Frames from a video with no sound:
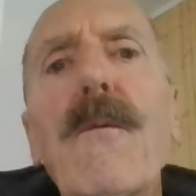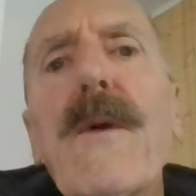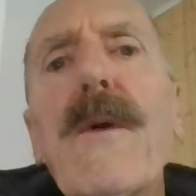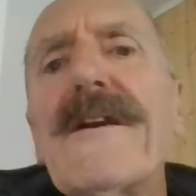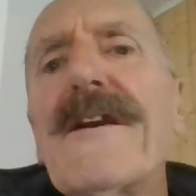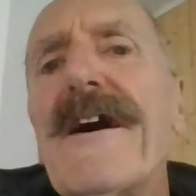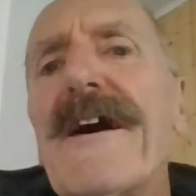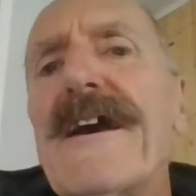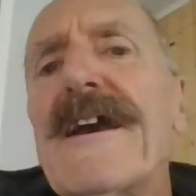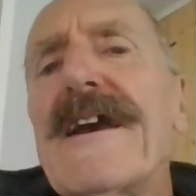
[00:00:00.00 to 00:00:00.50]

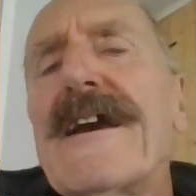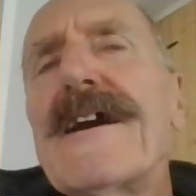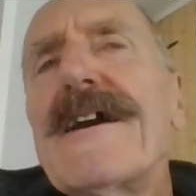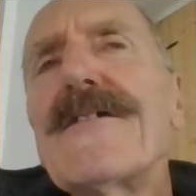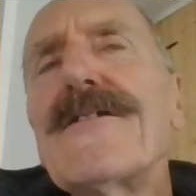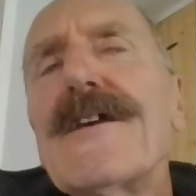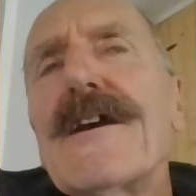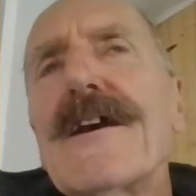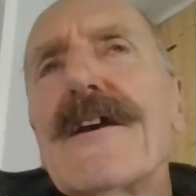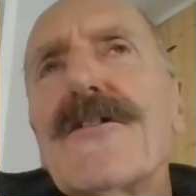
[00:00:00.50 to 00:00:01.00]
When I
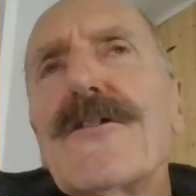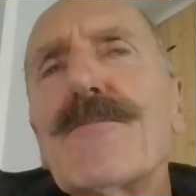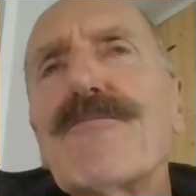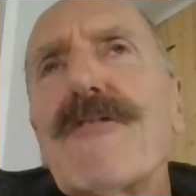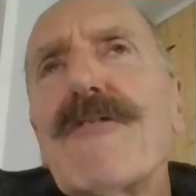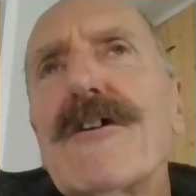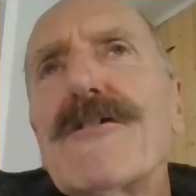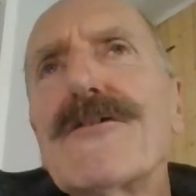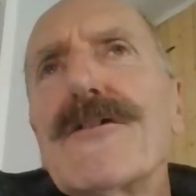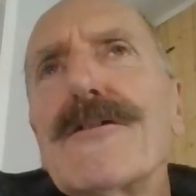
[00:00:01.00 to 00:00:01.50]
hear the
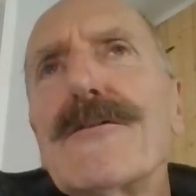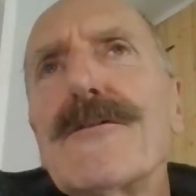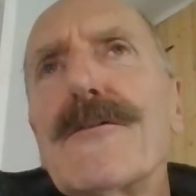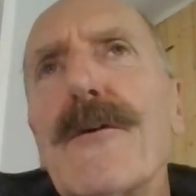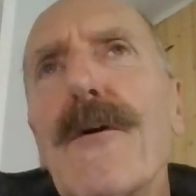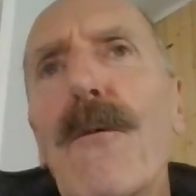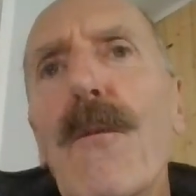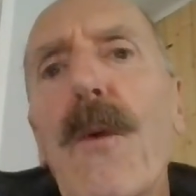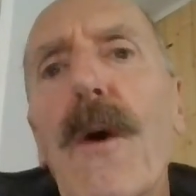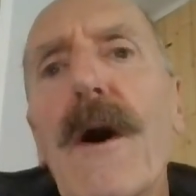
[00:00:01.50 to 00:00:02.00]
expression
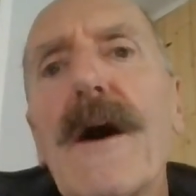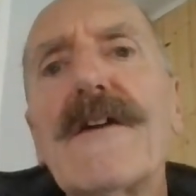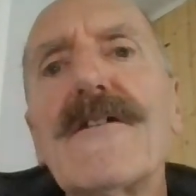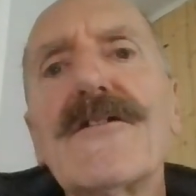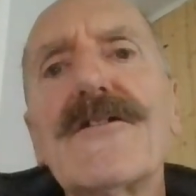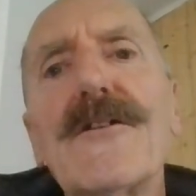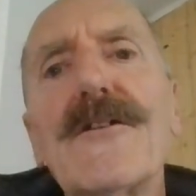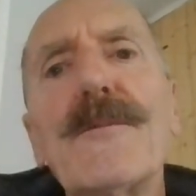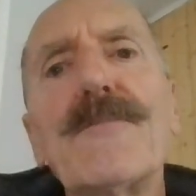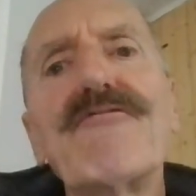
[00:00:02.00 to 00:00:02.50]
white
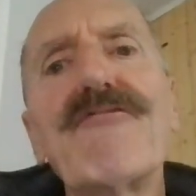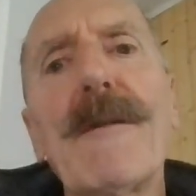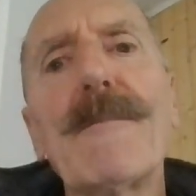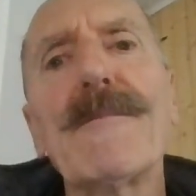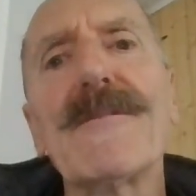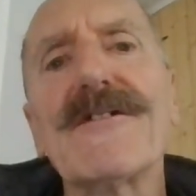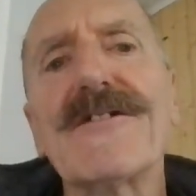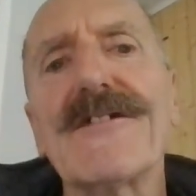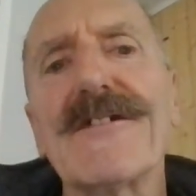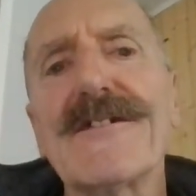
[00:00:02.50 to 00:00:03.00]

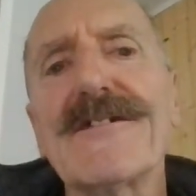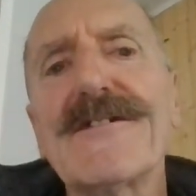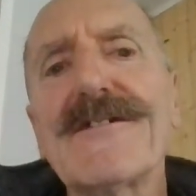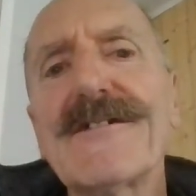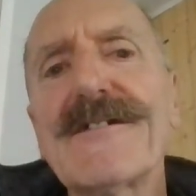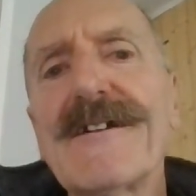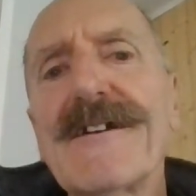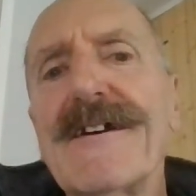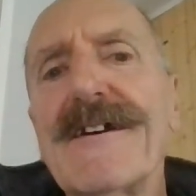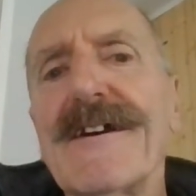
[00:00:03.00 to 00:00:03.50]

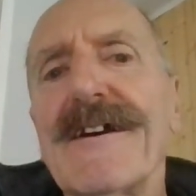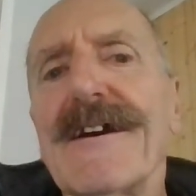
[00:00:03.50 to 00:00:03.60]
supremacist,